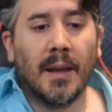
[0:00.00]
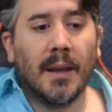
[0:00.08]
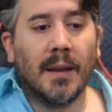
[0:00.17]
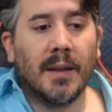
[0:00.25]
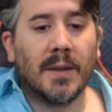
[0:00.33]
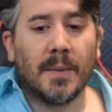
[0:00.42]

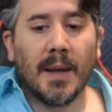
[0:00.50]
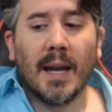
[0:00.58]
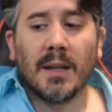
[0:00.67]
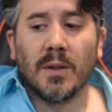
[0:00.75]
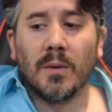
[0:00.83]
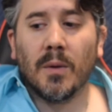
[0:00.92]
This way,
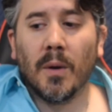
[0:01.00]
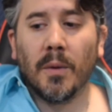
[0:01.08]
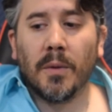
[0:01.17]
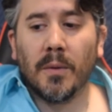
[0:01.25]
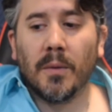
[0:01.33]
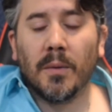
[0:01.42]
as you go
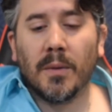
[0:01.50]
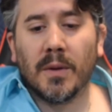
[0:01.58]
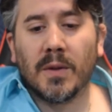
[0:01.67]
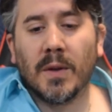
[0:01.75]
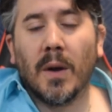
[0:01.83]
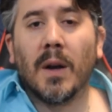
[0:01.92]
through the
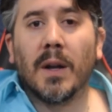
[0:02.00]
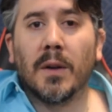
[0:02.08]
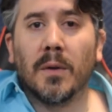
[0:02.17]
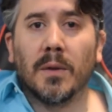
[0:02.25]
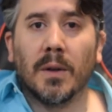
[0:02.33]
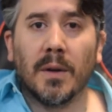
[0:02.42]
song and
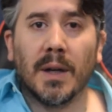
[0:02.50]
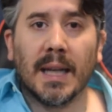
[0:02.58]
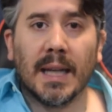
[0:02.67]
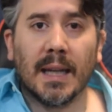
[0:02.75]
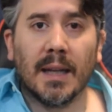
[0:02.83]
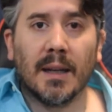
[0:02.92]
you're
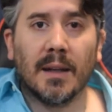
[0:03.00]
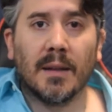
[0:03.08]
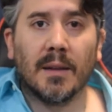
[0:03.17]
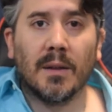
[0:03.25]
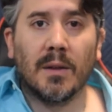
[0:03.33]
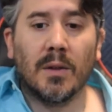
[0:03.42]
learning it,
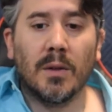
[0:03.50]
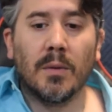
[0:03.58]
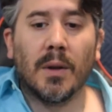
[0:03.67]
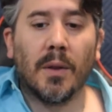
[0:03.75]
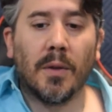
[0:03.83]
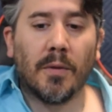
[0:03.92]
you
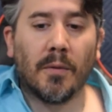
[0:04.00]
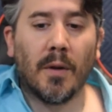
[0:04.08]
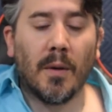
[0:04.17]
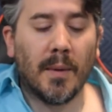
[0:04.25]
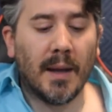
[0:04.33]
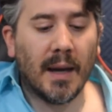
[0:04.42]
could
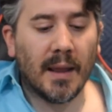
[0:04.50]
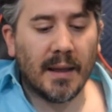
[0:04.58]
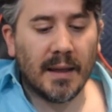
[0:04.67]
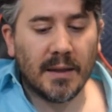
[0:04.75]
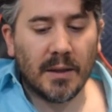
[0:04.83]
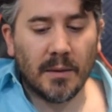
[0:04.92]
throw in
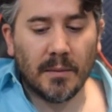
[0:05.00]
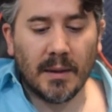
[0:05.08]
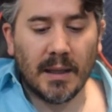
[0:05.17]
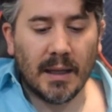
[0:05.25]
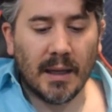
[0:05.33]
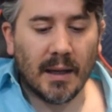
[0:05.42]
these
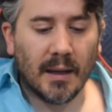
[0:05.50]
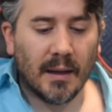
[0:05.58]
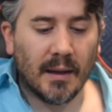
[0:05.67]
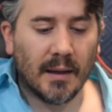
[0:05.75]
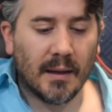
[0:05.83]
unique